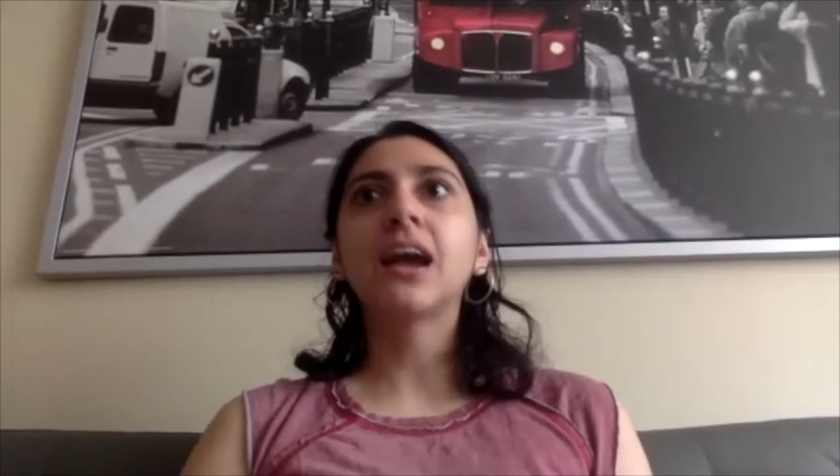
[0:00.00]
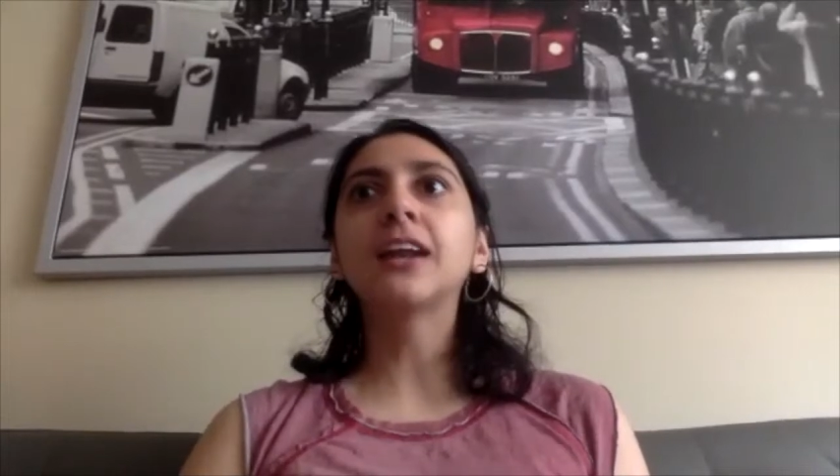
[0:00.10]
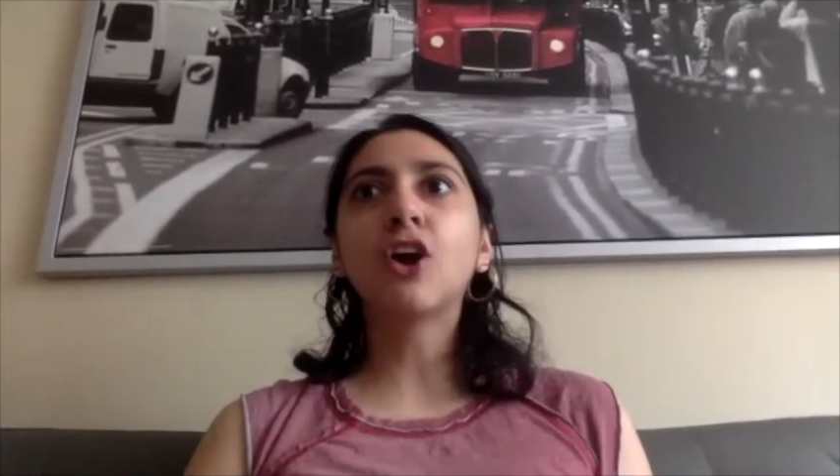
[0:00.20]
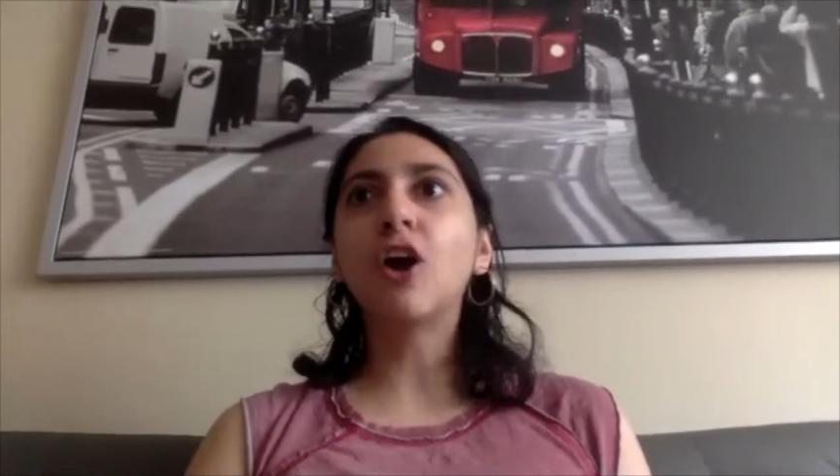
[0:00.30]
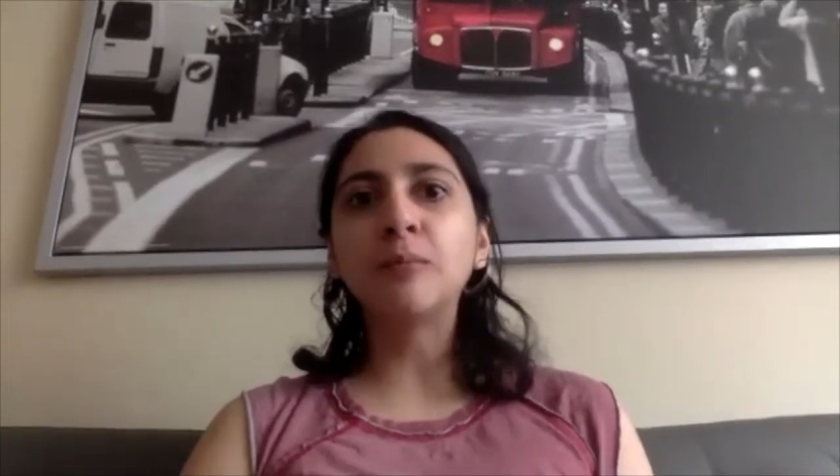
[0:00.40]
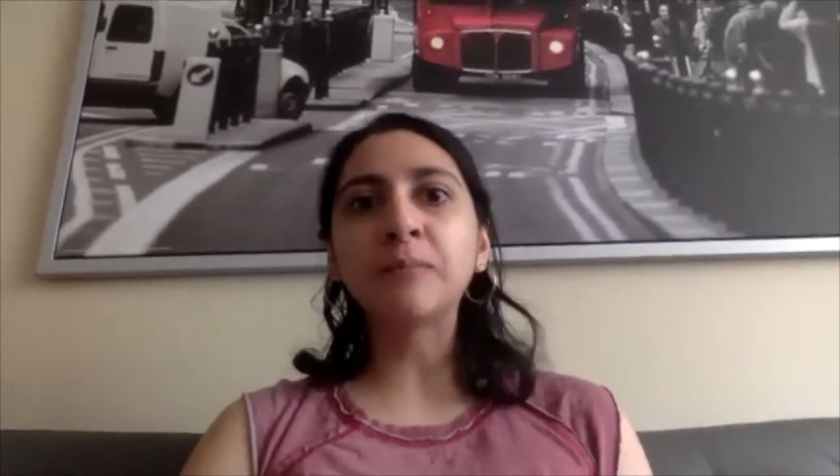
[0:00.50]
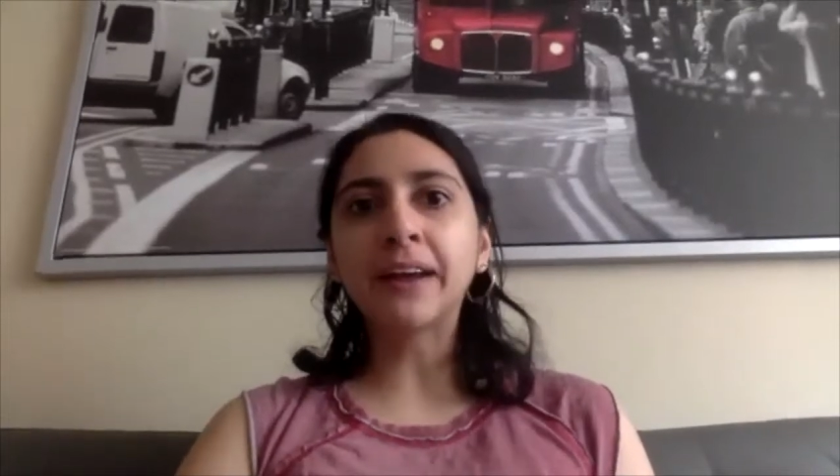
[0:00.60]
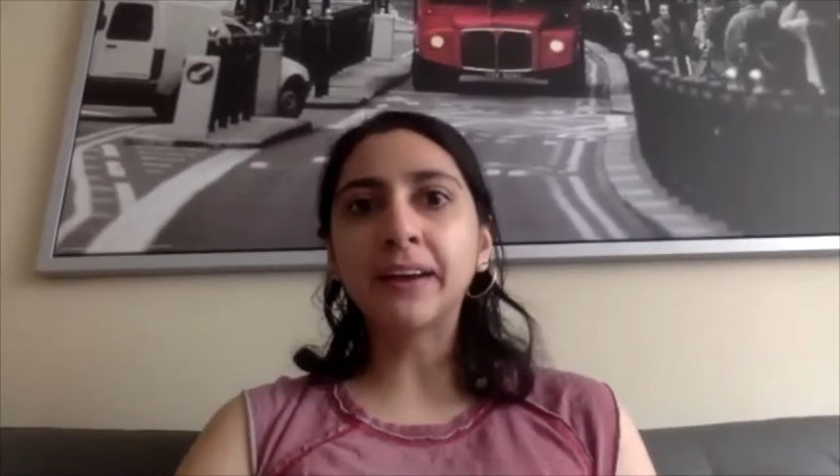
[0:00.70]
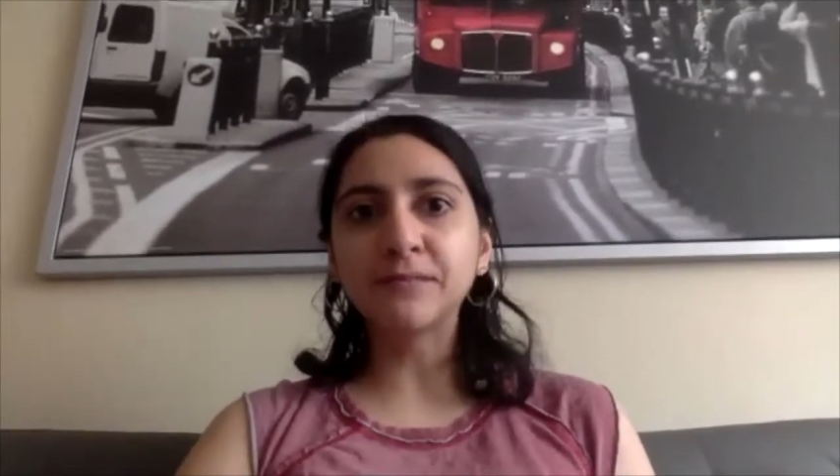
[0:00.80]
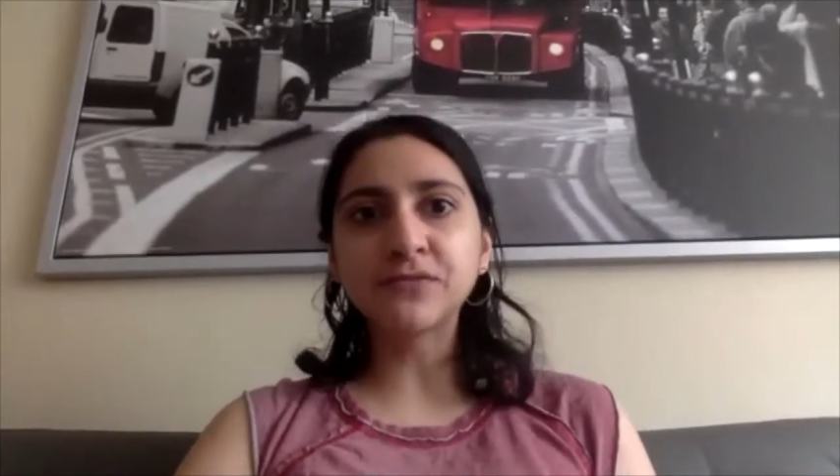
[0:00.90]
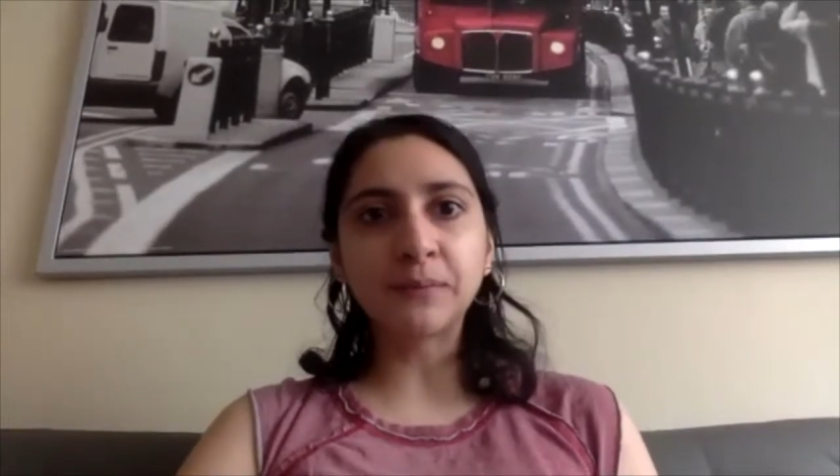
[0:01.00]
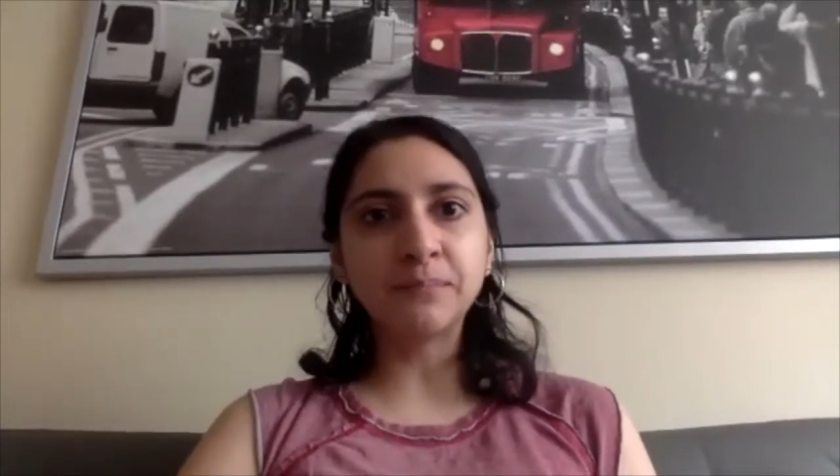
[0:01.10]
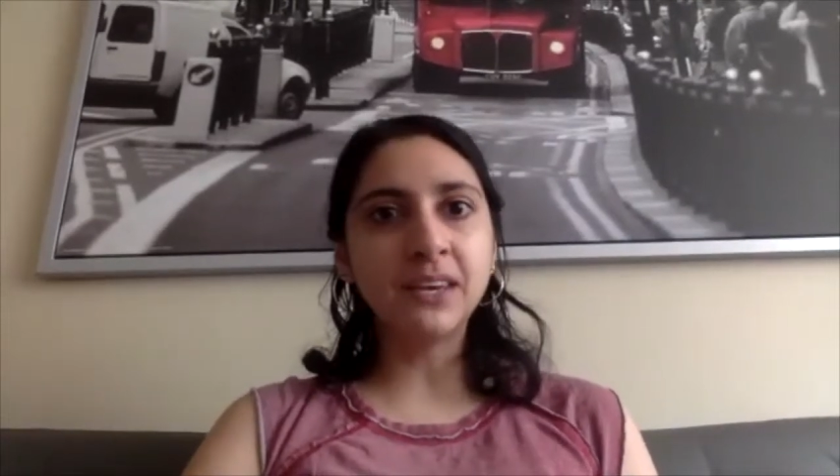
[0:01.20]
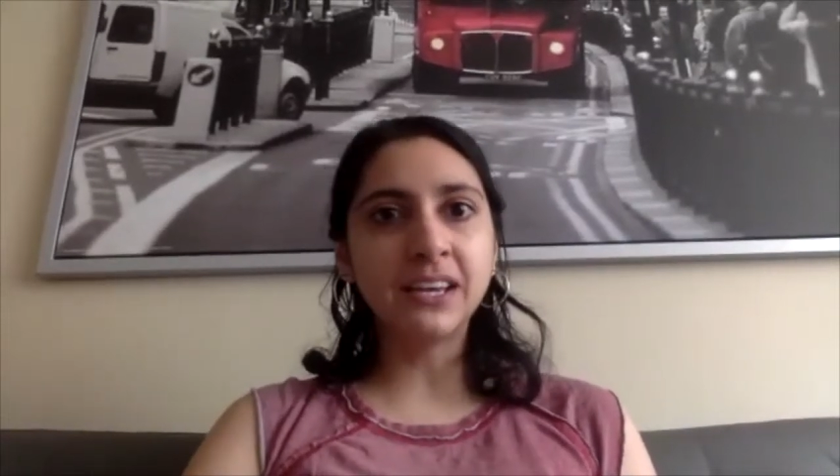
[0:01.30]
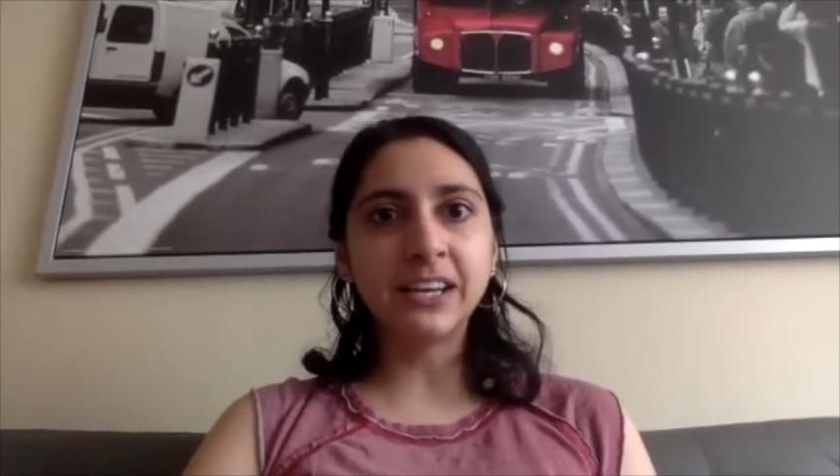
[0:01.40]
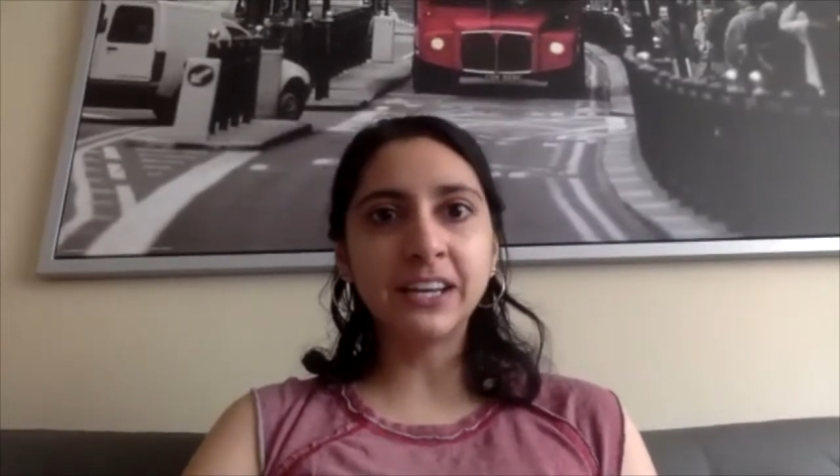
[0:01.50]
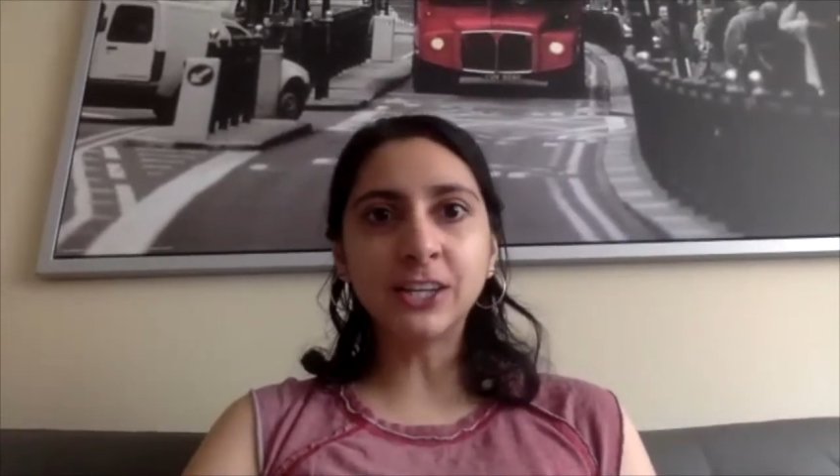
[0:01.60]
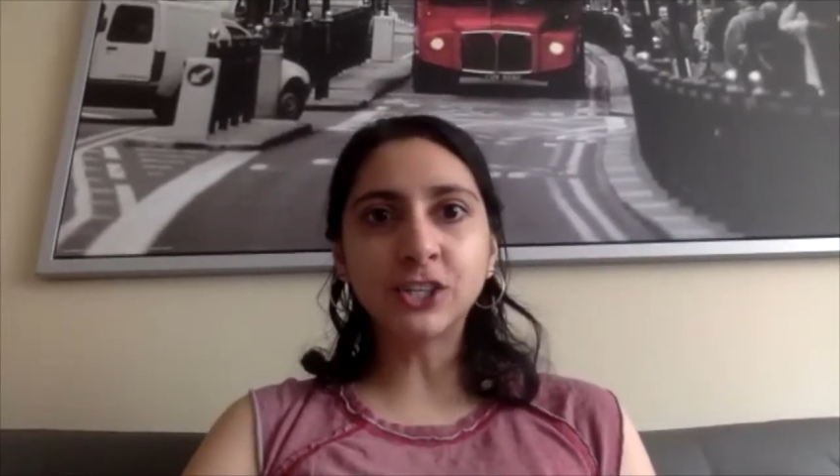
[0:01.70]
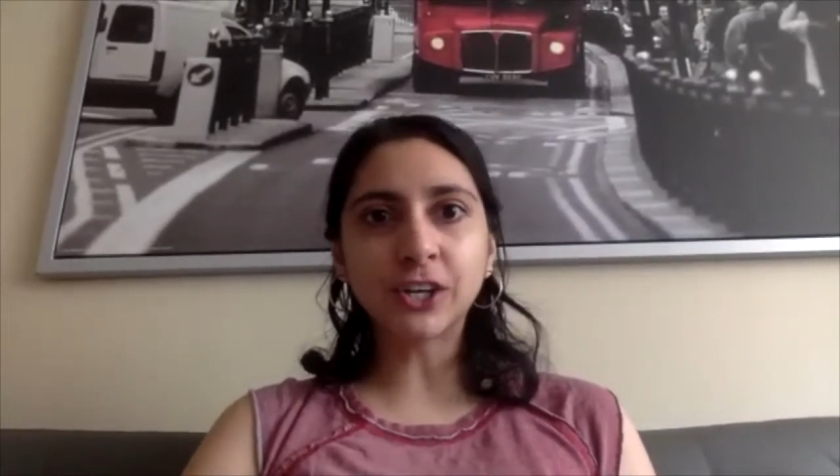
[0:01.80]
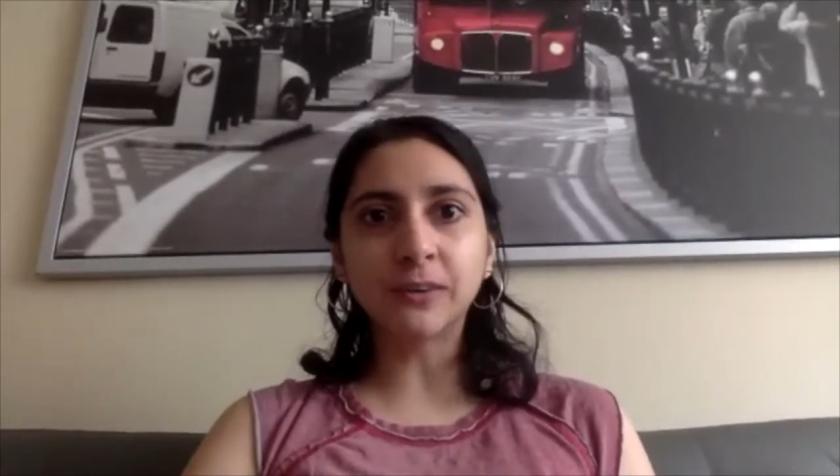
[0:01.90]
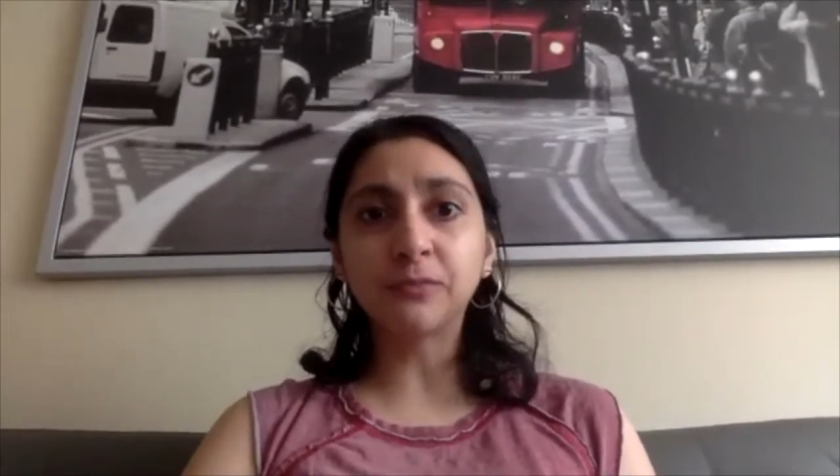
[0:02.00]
calm that comes from being in nature